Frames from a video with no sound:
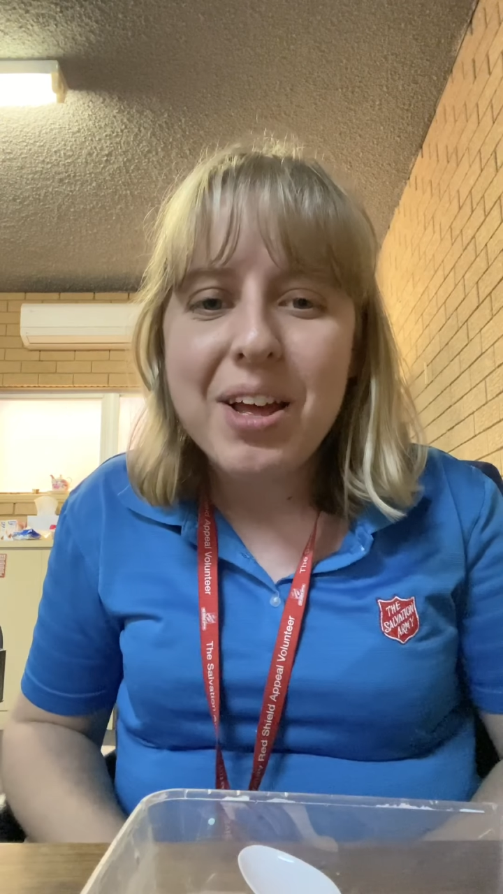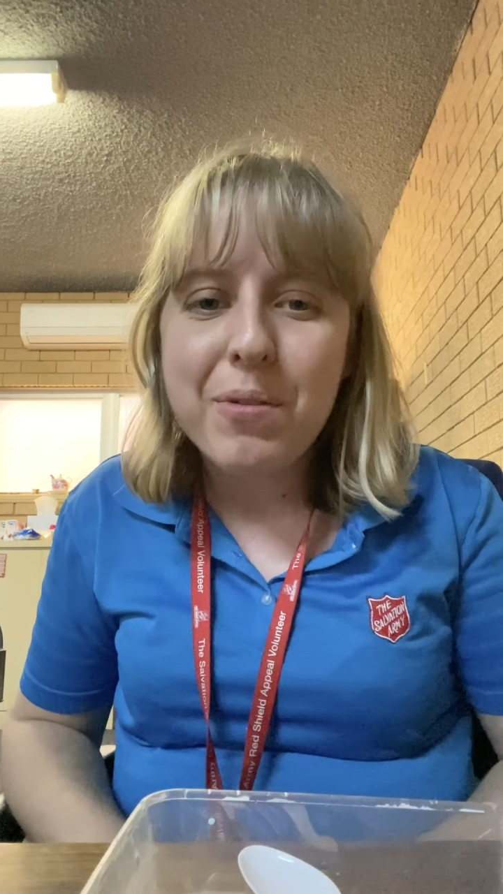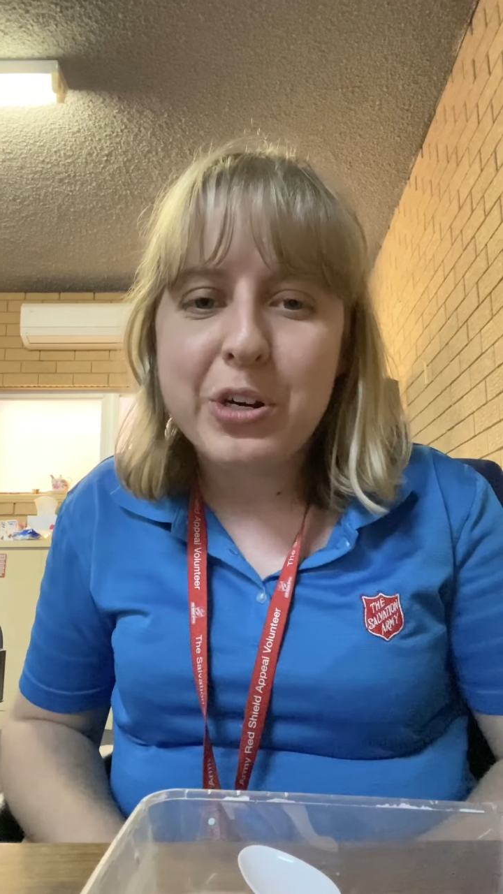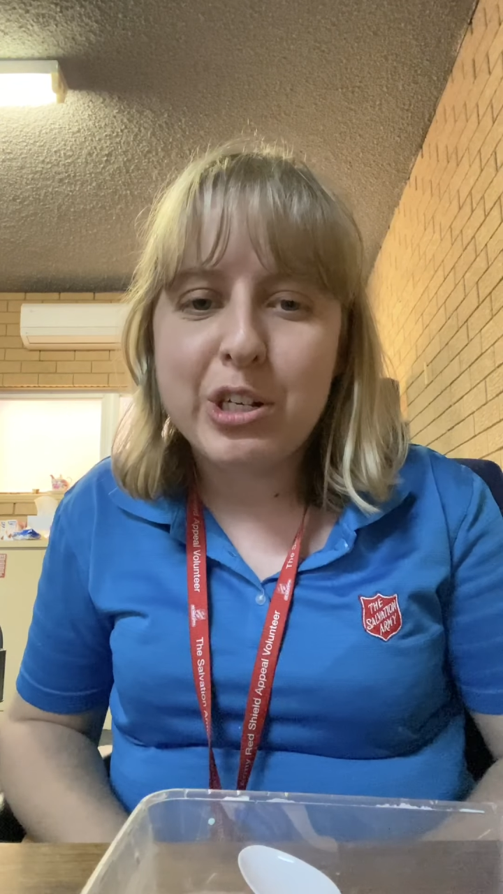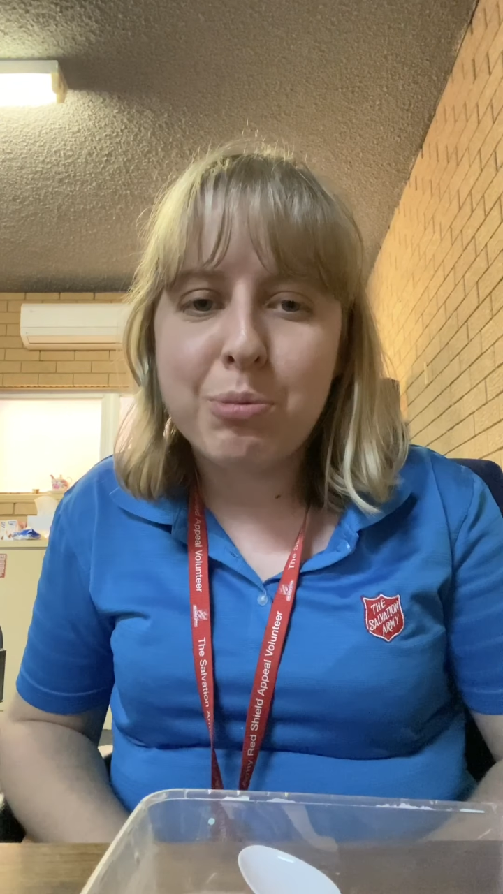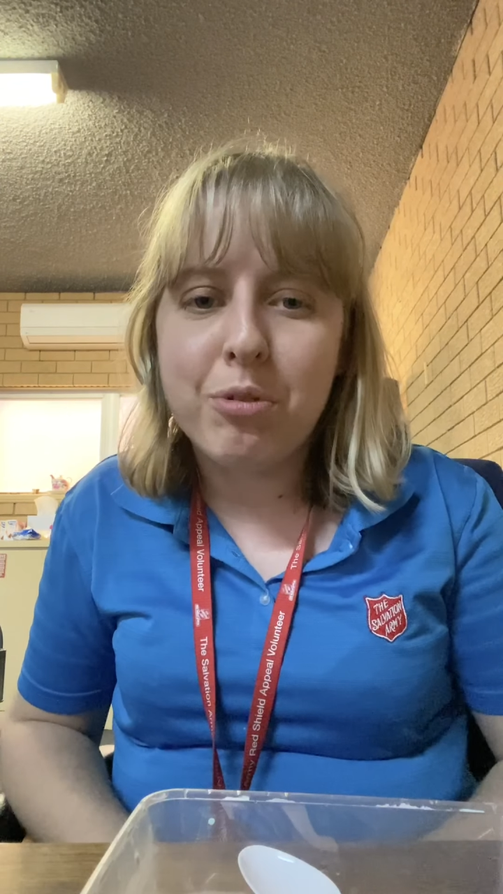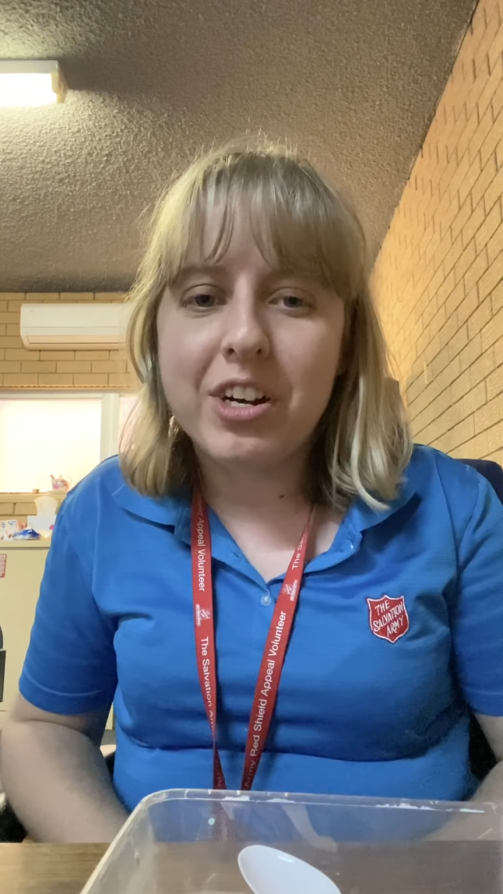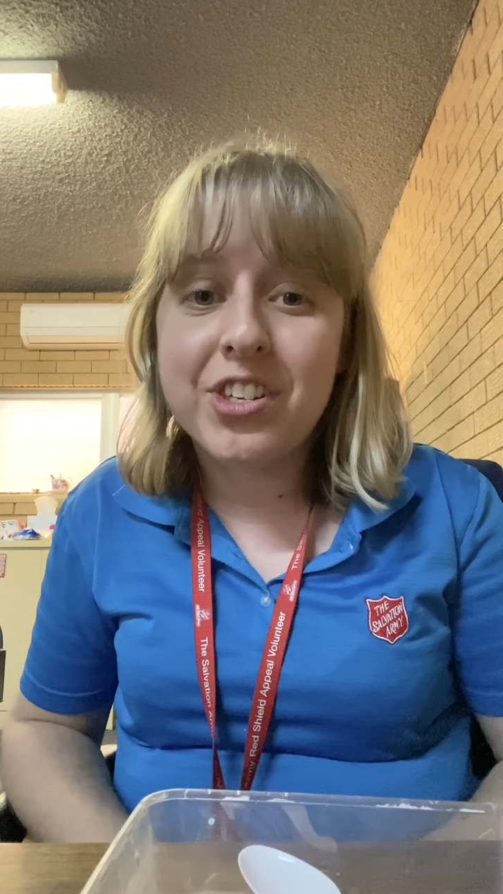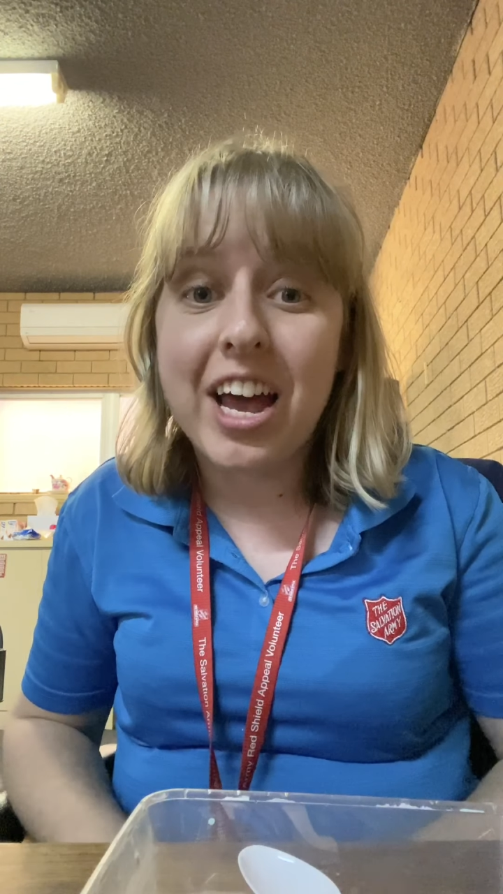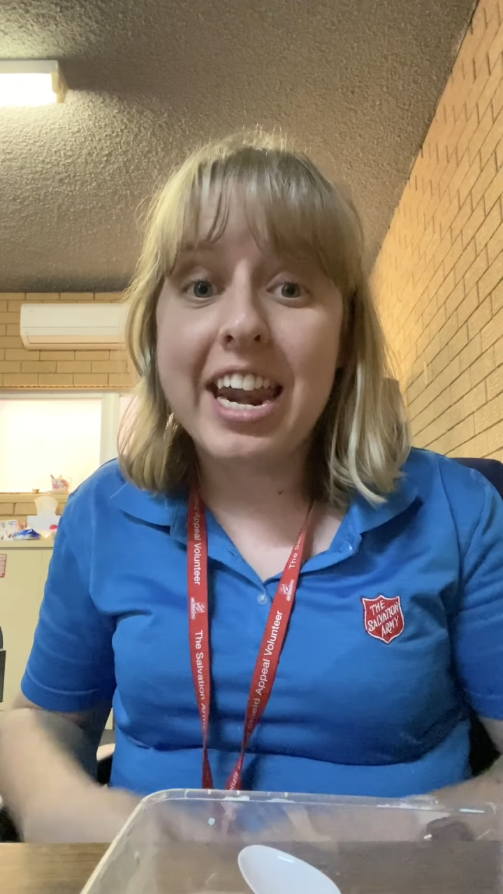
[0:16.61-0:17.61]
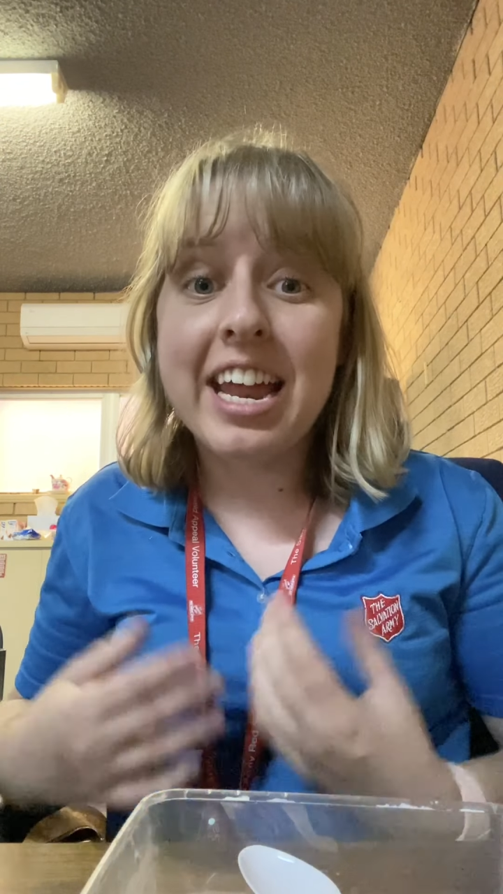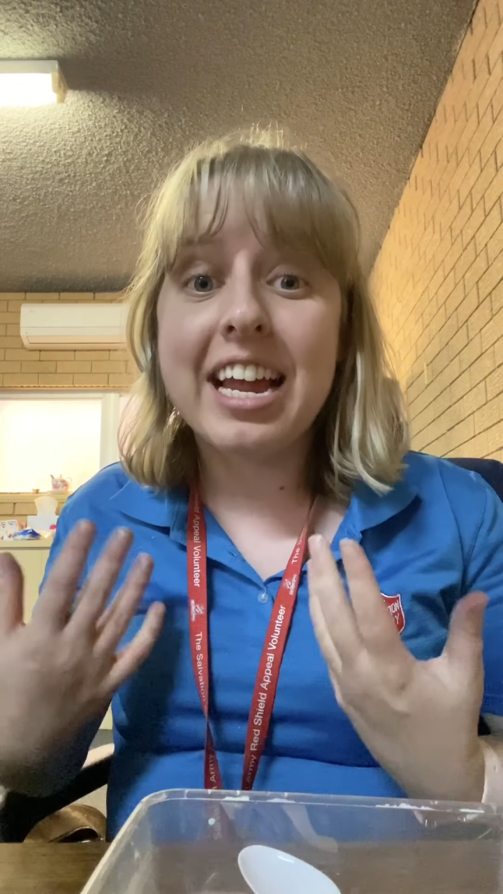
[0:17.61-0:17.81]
which is super exciting,